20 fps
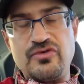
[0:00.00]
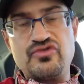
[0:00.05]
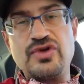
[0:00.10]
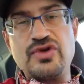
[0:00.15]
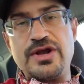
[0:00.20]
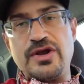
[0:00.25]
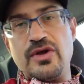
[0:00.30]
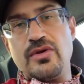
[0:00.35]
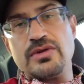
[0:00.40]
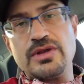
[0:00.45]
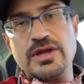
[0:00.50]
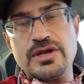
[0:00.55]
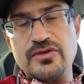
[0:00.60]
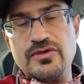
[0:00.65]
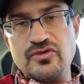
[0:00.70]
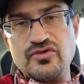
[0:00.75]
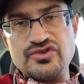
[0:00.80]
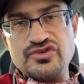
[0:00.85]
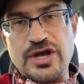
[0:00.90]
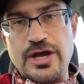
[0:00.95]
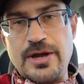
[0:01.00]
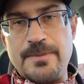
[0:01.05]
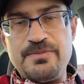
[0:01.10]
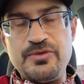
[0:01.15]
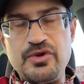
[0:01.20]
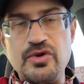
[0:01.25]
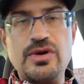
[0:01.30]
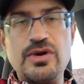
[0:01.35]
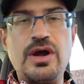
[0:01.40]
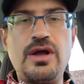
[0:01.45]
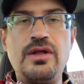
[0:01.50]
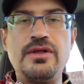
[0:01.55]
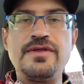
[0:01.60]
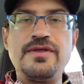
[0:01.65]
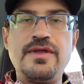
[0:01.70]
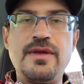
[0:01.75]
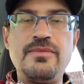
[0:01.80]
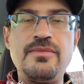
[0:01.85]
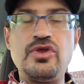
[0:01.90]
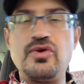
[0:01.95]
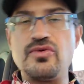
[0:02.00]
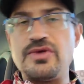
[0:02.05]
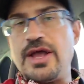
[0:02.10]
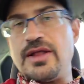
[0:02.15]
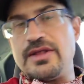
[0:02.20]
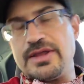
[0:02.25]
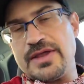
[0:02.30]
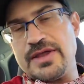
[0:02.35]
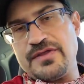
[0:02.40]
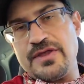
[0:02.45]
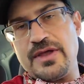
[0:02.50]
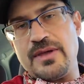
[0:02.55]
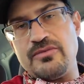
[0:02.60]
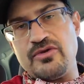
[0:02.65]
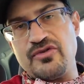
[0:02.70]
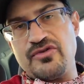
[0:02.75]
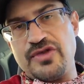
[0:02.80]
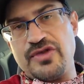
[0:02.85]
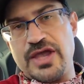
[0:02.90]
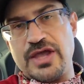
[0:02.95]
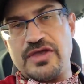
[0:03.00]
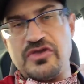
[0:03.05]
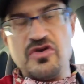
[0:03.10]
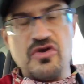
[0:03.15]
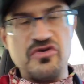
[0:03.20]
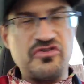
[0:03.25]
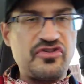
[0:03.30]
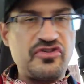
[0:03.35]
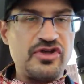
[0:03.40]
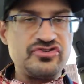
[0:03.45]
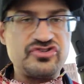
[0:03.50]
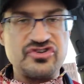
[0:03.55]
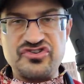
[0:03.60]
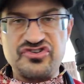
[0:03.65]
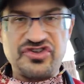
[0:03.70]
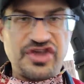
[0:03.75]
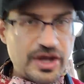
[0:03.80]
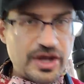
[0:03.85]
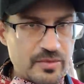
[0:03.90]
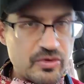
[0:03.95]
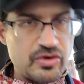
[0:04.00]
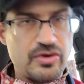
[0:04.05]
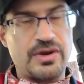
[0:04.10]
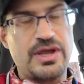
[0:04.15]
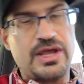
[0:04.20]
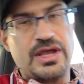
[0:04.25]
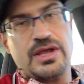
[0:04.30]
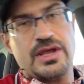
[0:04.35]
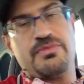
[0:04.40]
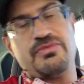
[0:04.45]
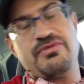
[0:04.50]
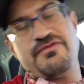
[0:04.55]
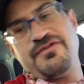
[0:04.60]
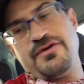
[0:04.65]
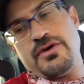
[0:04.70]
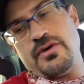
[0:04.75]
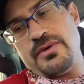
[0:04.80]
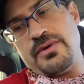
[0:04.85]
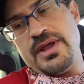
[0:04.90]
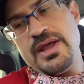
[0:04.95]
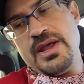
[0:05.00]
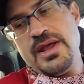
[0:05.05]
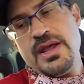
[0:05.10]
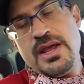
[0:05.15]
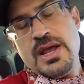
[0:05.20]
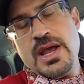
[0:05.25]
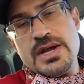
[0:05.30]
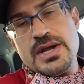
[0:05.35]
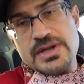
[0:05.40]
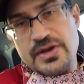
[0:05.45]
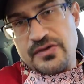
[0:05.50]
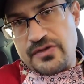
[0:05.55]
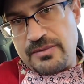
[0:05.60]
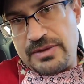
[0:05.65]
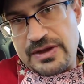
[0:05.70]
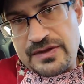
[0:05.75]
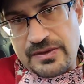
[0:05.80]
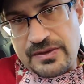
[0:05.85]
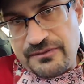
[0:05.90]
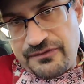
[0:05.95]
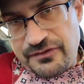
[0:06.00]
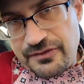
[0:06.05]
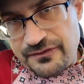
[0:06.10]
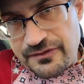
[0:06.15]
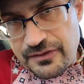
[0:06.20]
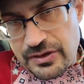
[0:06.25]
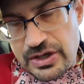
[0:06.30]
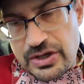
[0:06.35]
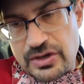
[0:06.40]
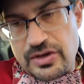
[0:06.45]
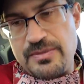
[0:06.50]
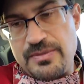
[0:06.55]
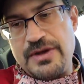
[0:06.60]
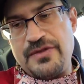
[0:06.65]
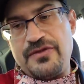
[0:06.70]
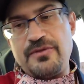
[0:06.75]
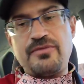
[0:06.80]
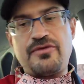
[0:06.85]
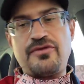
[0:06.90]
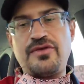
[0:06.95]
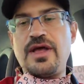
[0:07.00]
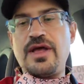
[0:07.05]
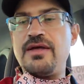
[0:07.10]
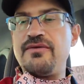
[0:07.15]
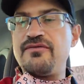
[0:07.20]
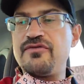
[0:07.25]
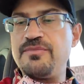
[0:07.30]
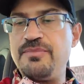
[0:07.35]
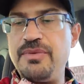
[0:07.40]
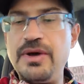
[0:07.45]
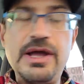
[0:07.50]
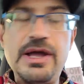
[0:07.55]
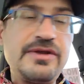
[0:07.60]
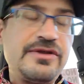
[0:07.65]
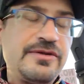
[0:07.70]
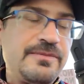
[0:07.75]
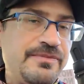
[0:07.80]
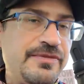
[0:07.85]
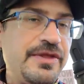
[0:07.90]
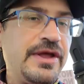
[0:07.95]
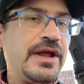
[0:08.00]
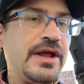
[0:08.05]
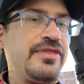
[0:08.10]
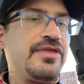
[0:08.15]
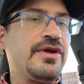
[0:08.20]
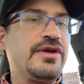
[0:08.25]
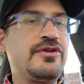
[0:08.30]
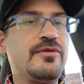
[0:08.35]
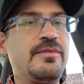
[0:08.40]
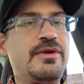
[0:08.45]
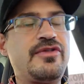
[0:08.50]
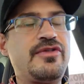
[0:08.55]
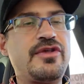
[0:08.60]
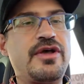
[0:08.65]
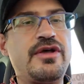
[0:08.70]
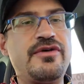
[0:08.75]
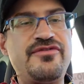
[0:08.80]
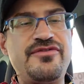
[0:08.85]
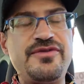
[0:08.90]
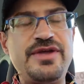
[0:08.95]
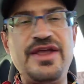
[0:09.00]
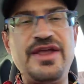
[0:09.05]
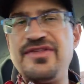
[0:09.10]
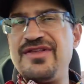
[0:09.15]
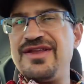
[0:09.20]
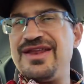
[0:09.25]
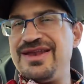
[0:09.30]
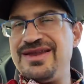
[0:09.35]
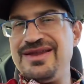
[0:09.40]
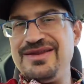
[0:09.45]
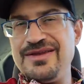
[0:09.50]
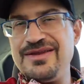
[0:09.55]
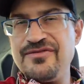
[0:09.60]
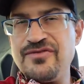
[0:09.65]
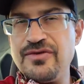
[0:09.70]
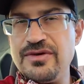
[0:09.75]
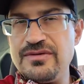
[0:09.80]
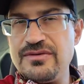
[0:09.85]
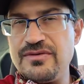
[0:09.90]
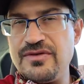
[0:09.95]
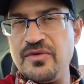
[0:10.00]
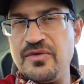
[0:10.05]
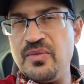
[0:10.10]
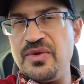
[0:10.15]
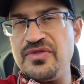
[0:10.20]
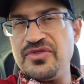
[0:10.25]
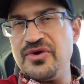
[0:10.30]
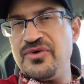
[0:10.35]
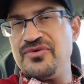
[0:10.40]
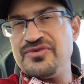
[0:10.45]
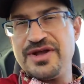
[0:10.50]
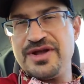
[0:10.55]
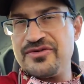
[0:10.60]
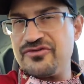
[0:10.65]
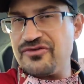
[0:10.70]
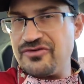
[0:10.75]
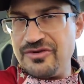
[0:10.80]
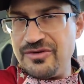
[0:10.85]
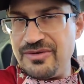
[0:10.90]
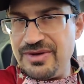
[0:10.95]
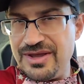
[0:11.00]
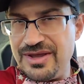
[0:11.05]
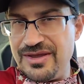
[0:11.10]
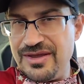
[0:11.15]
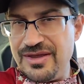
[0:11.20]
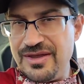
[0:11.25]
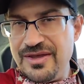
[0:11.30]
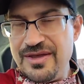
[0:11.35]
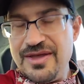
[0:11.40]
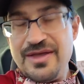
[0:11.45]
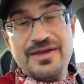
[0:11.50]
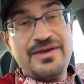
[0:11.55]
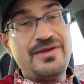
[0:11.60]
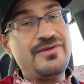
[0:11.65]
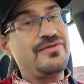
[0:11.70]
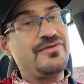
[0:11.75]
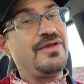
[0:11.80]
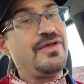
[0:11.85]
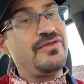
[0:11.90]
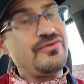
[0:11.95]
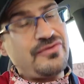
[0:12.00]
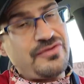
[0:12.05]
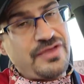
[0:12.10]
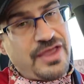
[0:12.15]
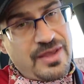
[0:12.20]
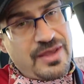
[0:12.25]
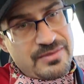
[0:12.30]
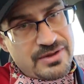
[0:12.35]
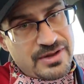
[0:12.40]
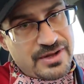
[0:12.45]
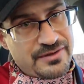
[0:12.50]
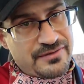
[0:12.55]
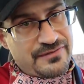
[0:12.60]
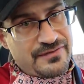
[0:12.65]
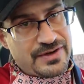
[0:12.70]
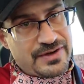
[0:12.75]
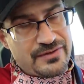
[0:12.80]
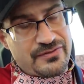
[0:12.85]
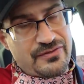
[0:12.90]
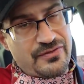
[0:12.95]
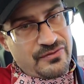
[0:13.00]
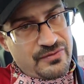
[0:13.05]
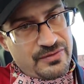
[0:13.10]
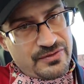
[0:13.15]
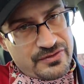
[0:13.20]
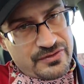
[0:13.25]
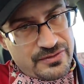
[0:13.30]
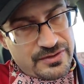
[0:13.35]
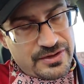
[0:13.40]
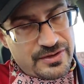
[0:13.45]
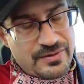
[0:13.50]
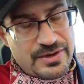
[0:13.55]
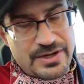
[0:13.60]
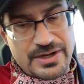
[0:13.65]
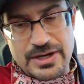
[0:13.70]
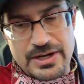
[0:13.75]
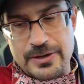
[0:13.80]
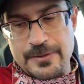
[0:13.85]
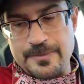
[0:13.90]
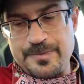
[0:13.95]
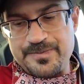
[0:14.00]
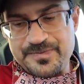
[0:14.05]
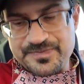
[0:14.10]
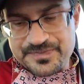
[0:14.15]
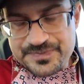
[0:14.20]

They're trying to hold on to their job. You're calling them. You're yelling at them. You're saying, you're such a scammer. You're hanging up the phone. Doesn't make them feel very good about themselves. But then I thought to myself, is it any different than what the hotels are doing? And here's the other scam in Las Vegas. Here's what's going on right now.